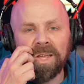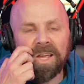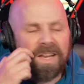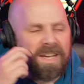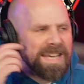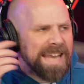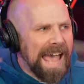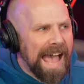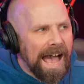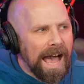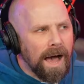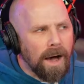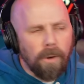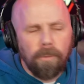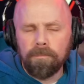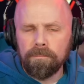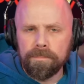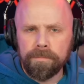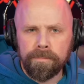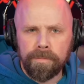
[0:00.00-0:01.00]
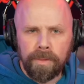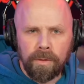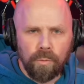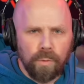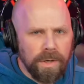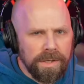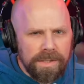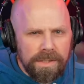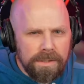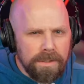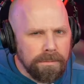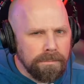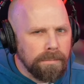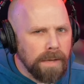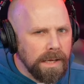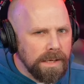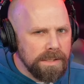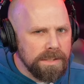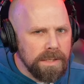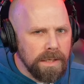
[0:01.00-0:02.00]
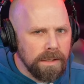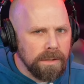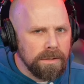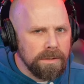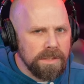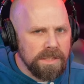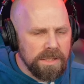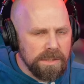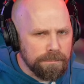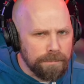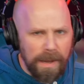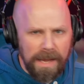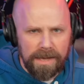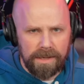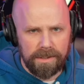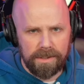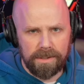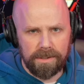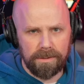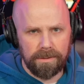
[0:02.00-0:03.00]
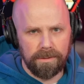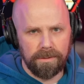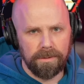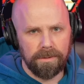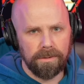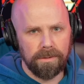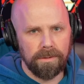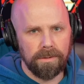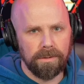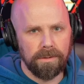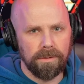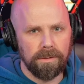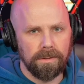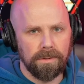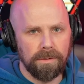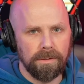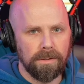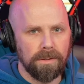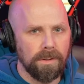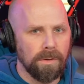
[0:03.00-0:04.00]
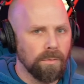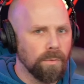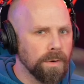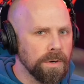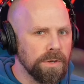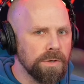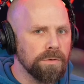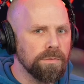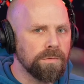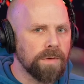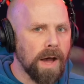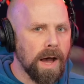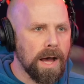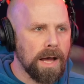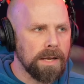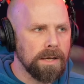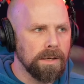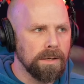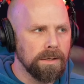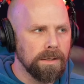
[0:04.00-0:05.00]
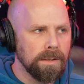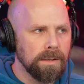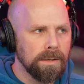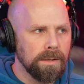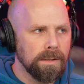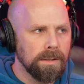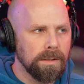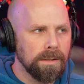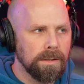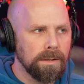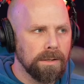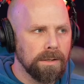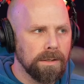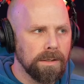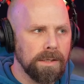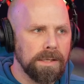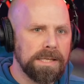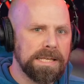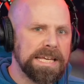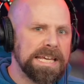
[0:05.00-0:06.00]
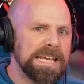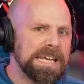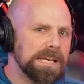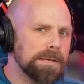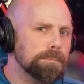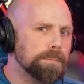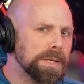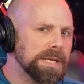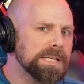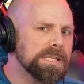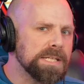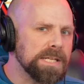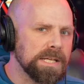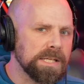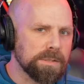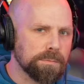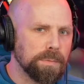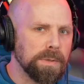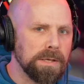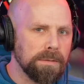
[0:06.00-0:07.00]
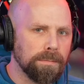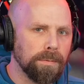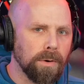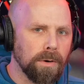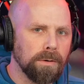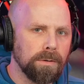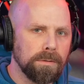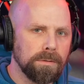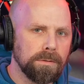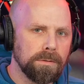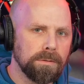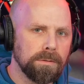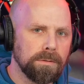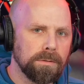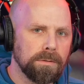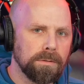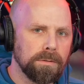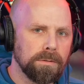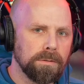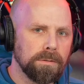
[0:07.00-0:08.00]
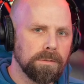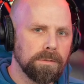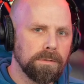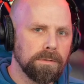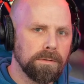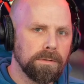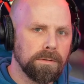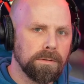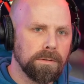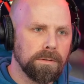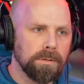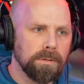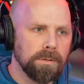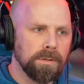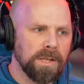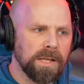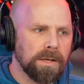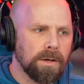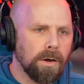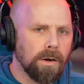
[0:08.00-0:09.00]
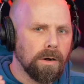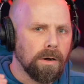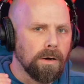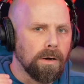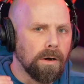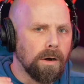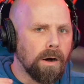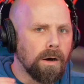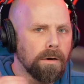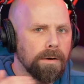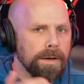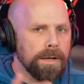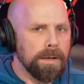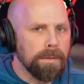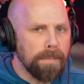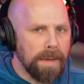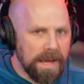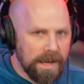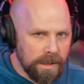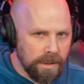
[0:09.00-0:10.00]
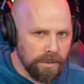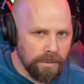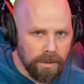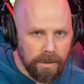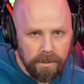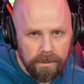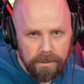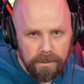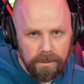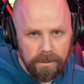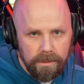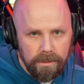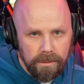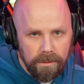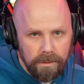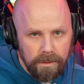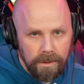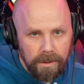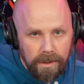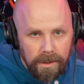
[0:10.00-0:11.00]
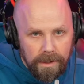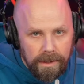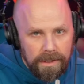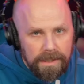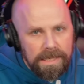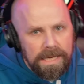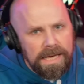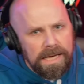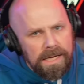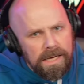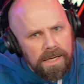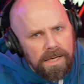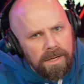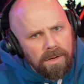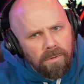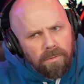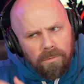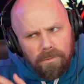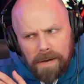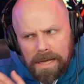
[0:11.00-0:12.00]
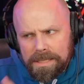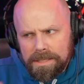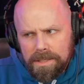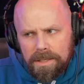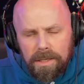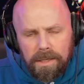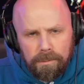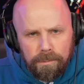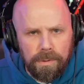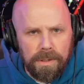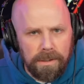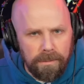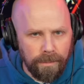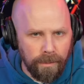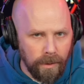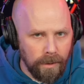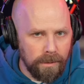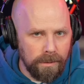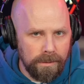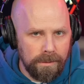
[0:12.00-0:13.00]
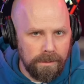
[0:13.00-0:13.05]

Now, we're at this amazing space where you've got key business people like Ari Emanuel, key wrestling people